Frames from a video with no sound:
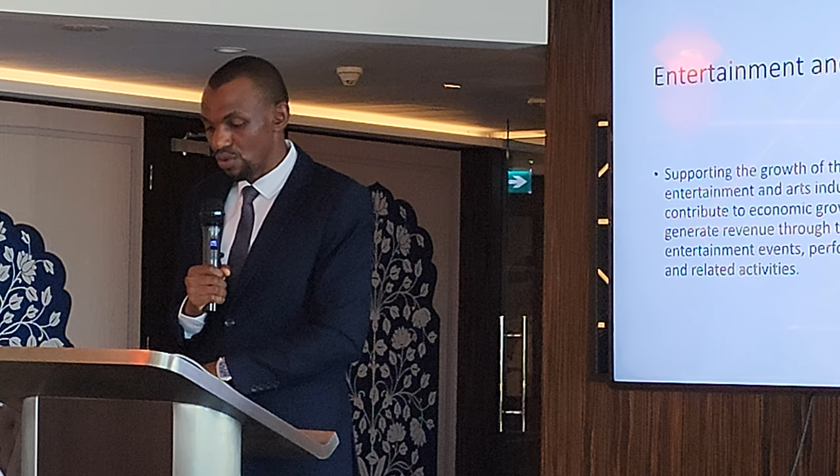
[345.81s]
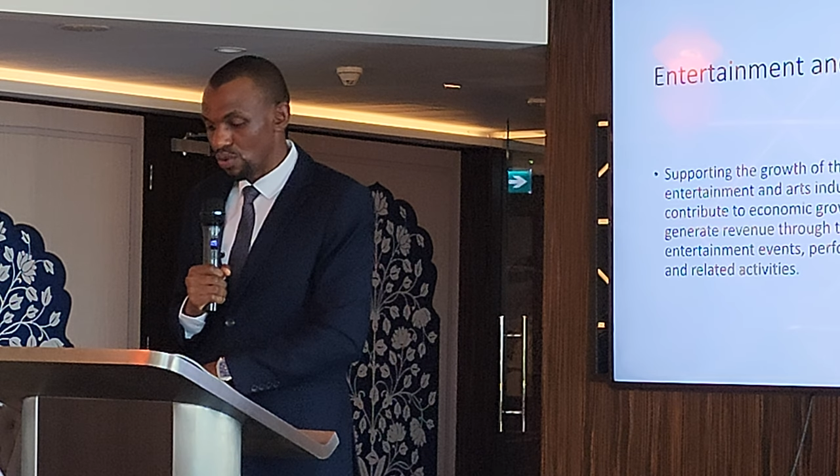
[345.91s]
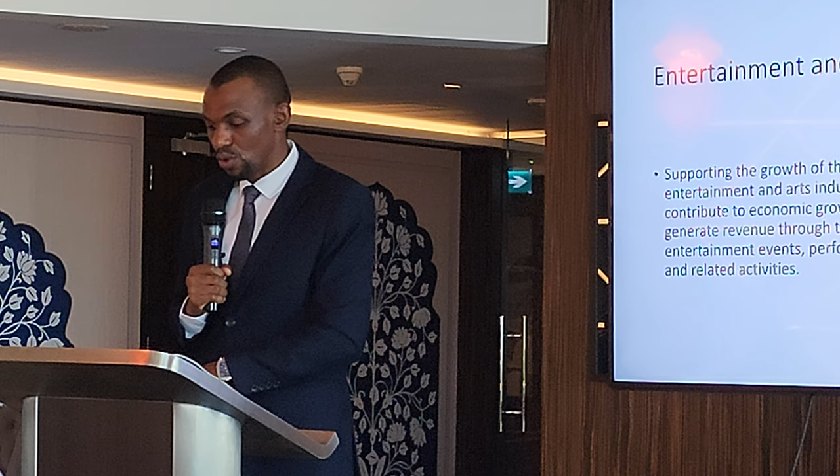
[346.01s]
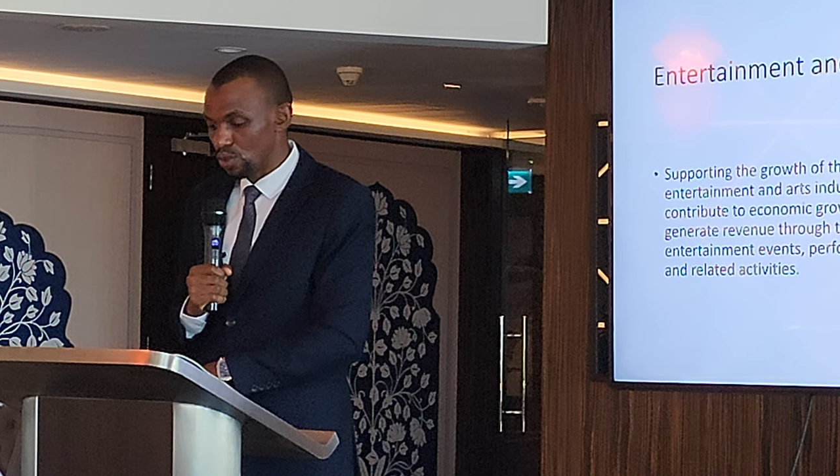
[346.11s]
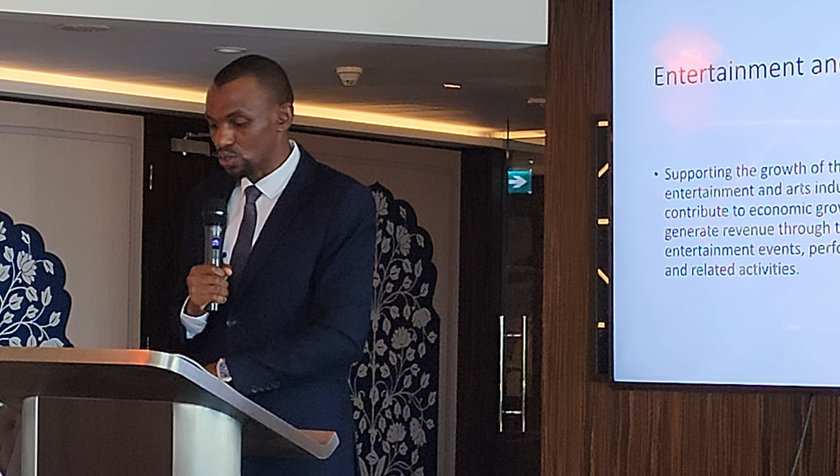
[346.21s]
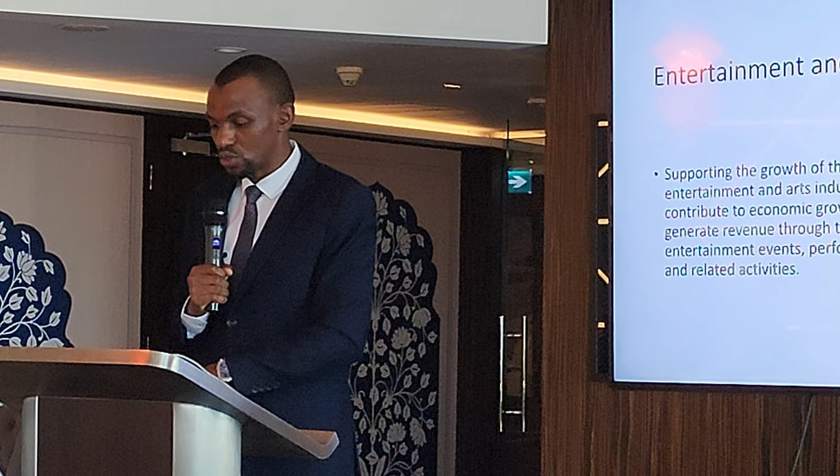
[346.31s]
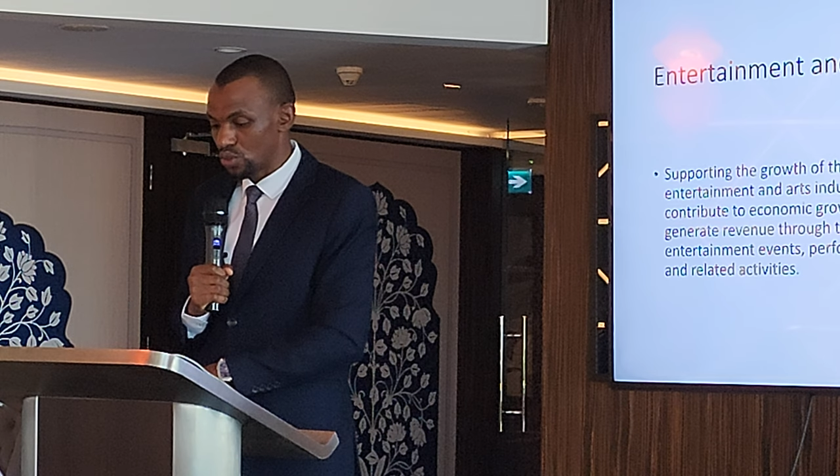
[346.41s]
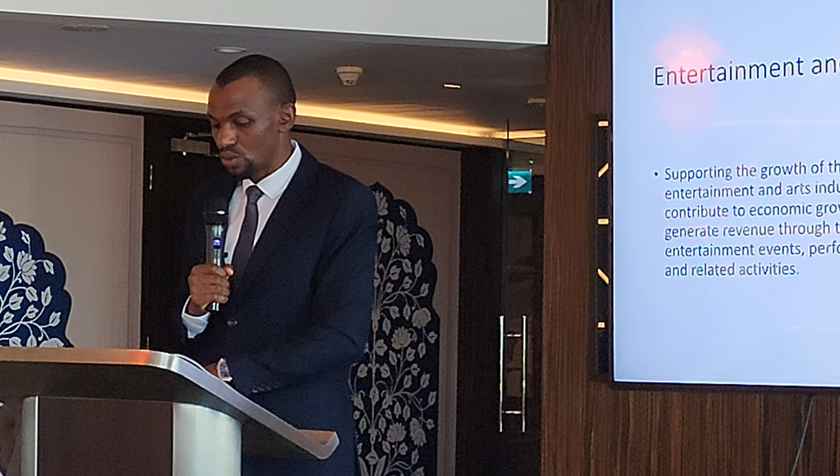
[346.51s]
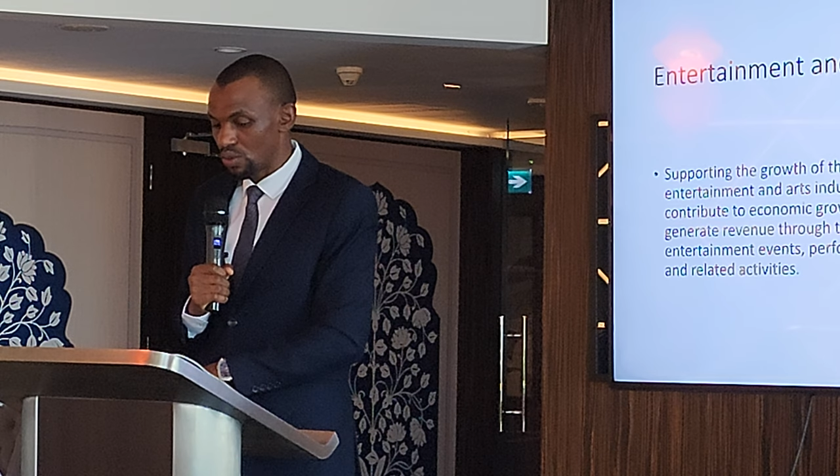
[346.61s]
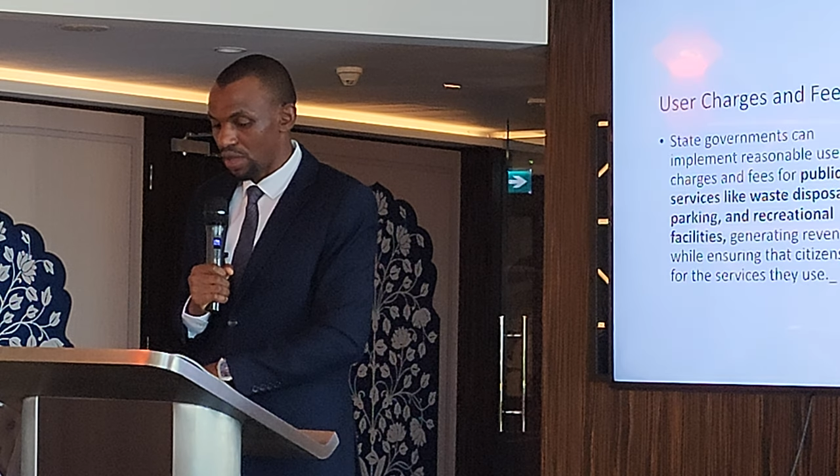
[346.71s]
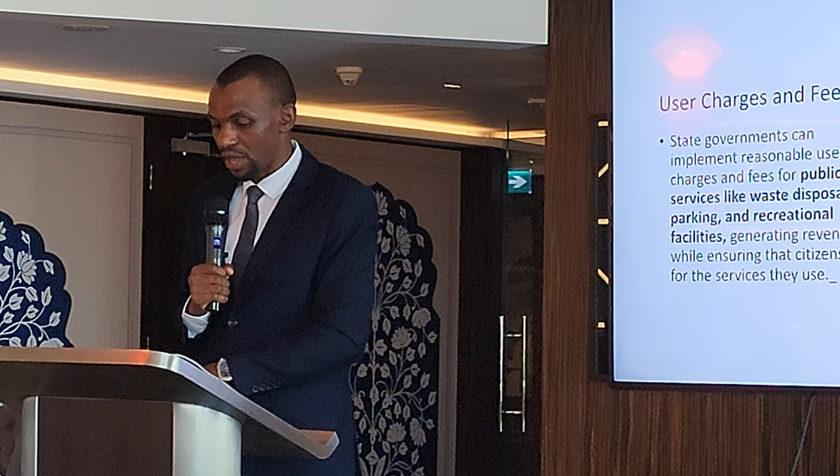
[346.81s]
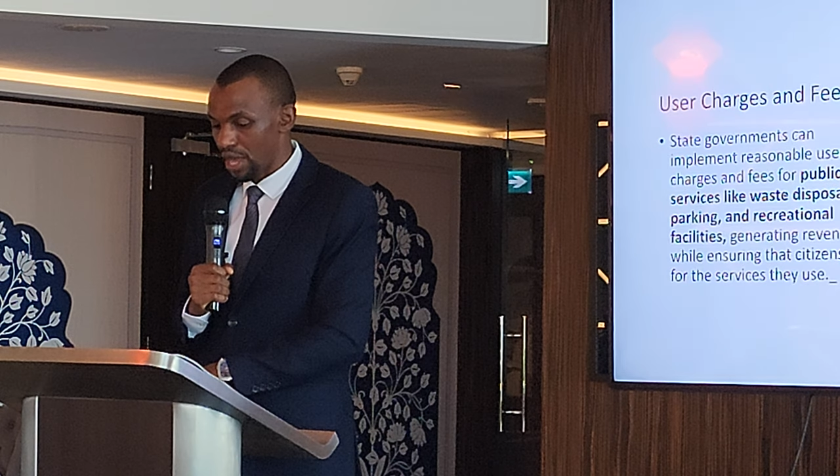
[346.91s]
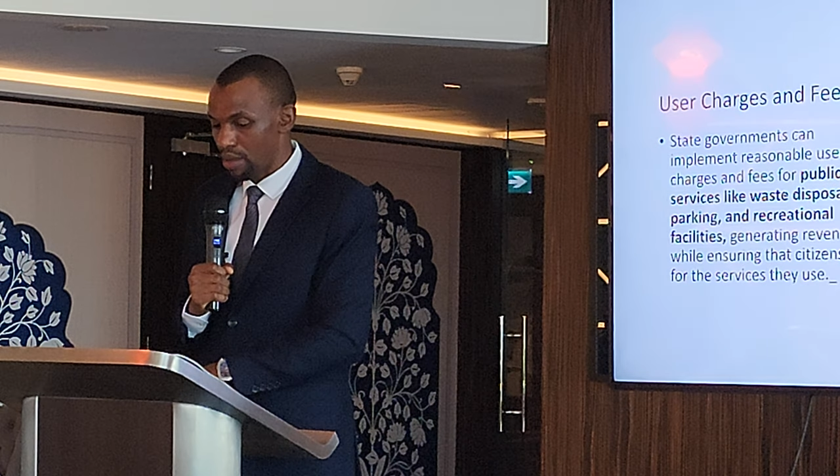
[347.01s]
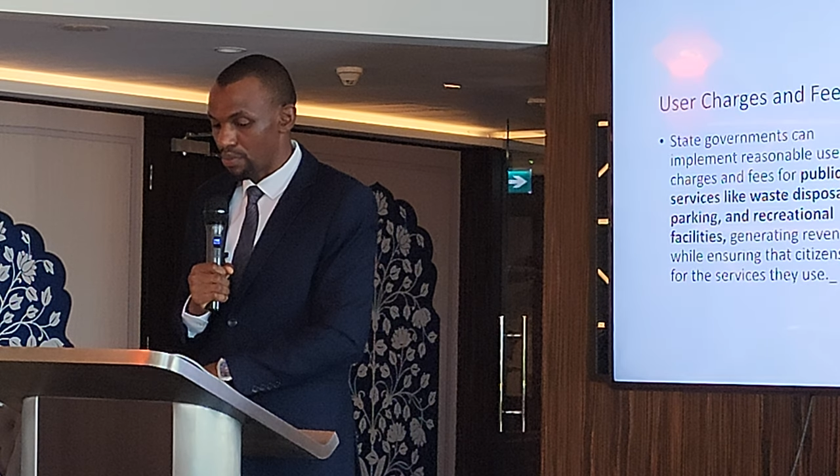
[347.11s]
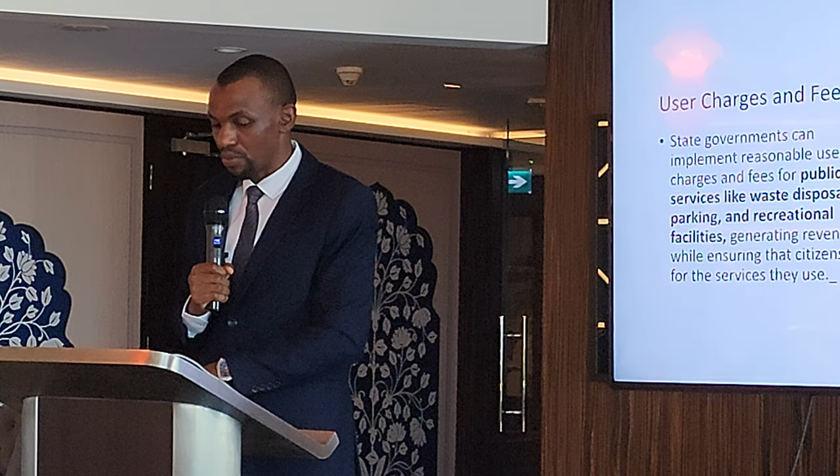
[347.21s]
who also
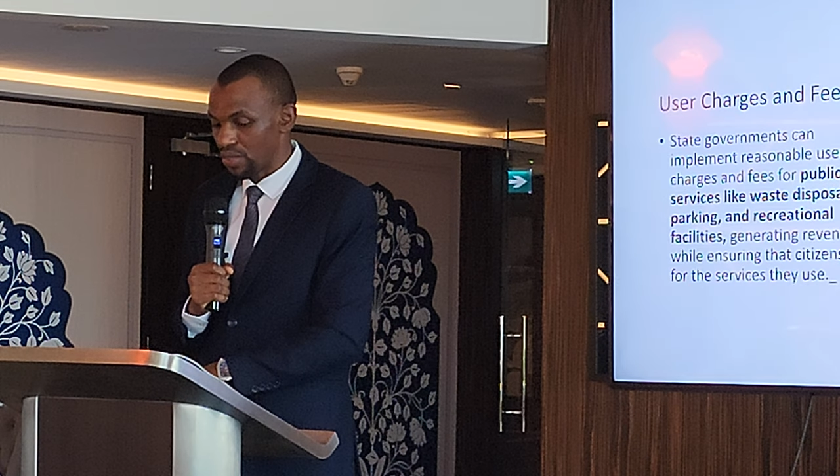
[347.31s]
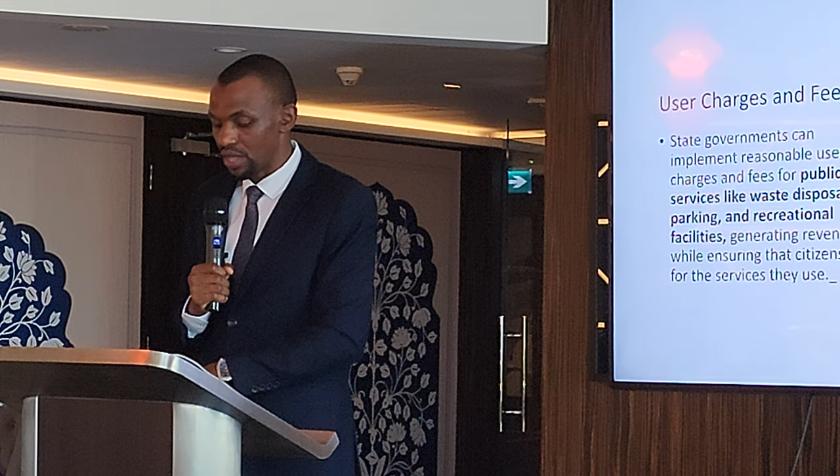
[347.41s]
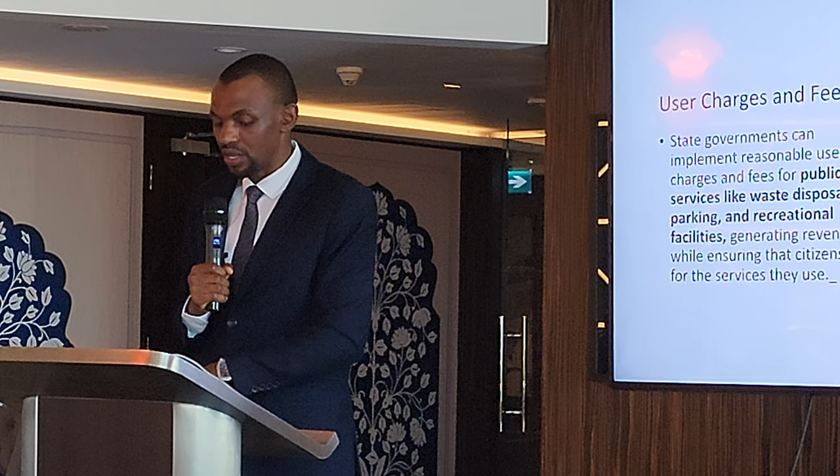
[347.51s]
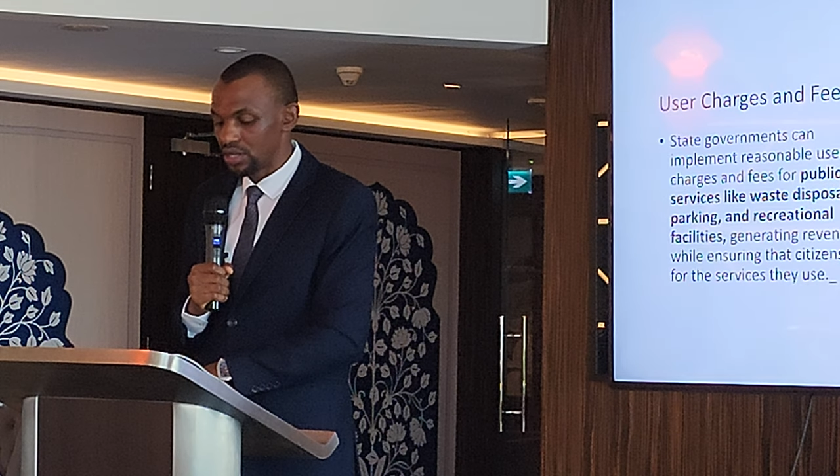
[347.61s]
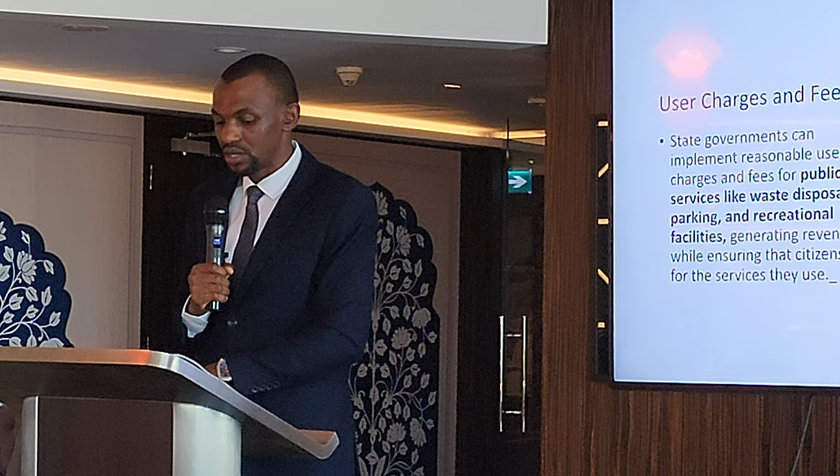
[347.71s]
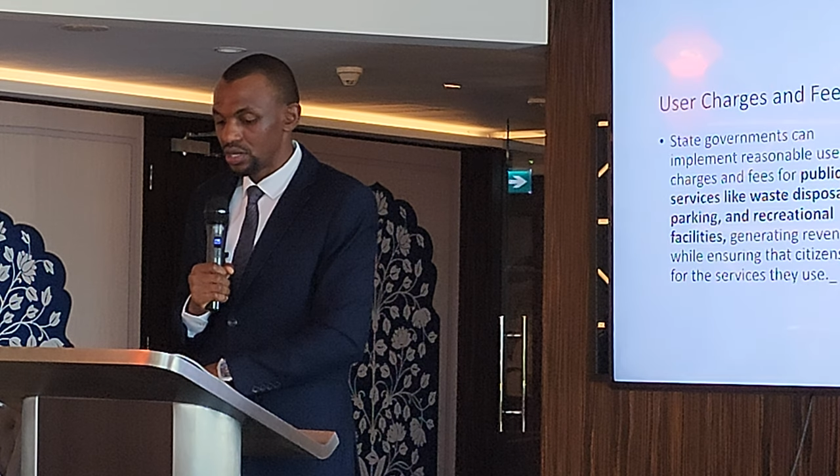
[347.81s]
help with that.